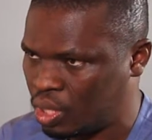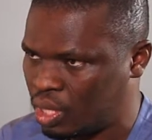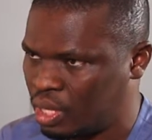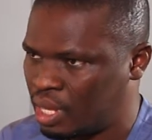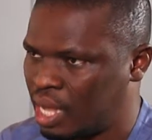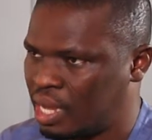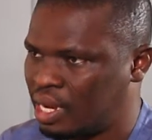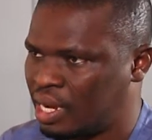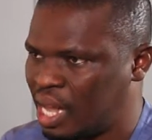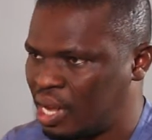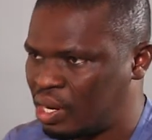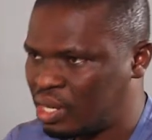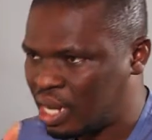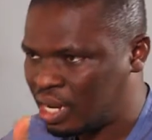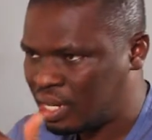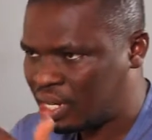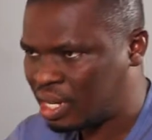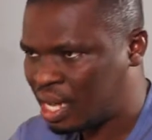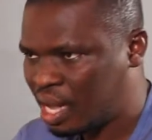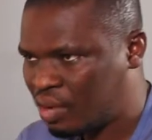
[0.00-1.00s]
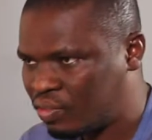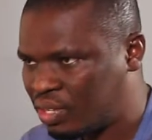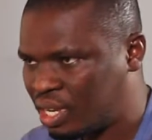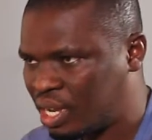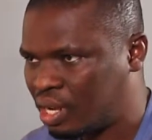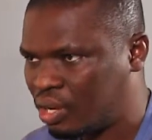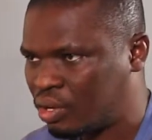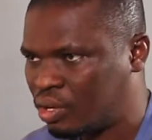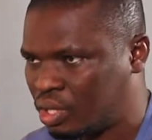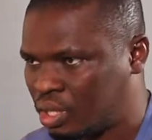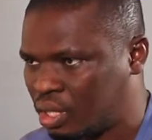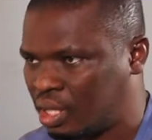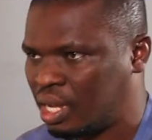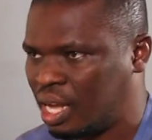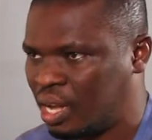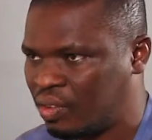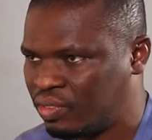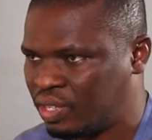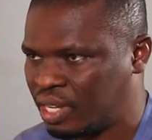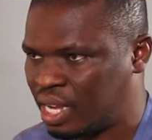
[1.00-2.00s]
and now that they have
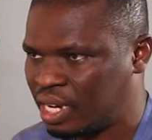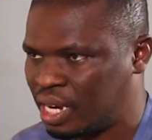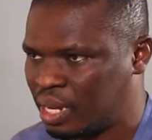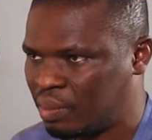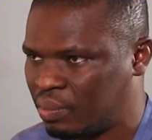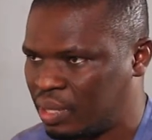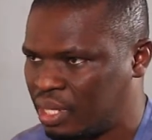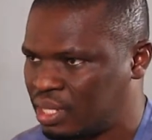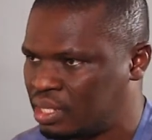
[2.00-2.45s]
their numbers.